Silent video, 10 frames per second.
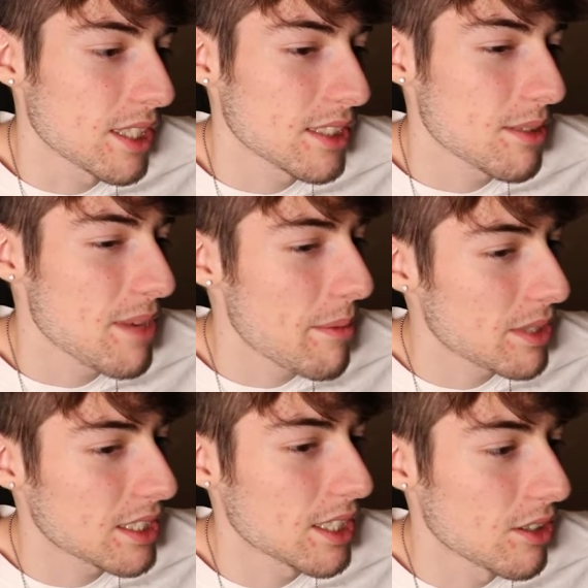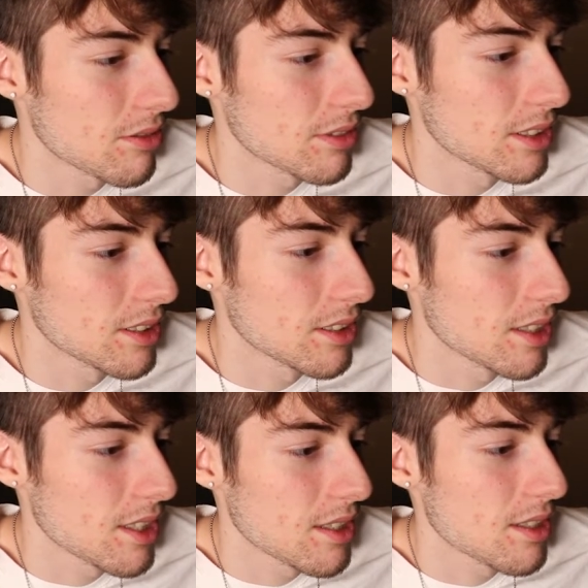It's the map itself and the
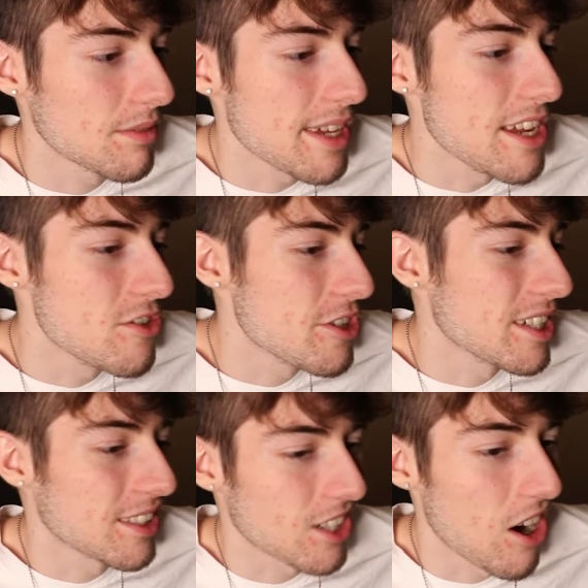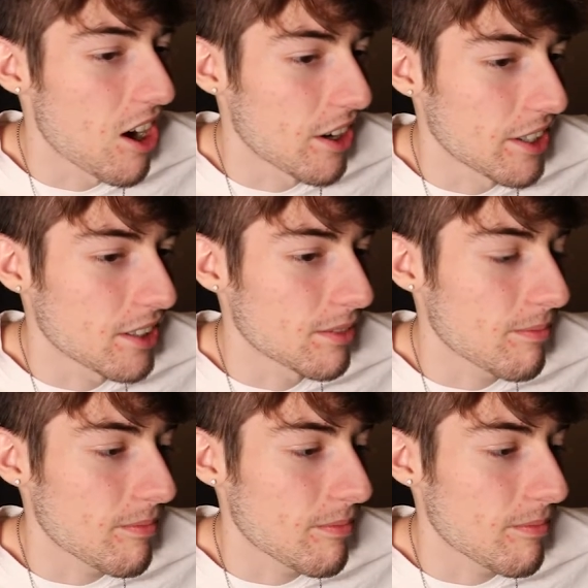engine it's on.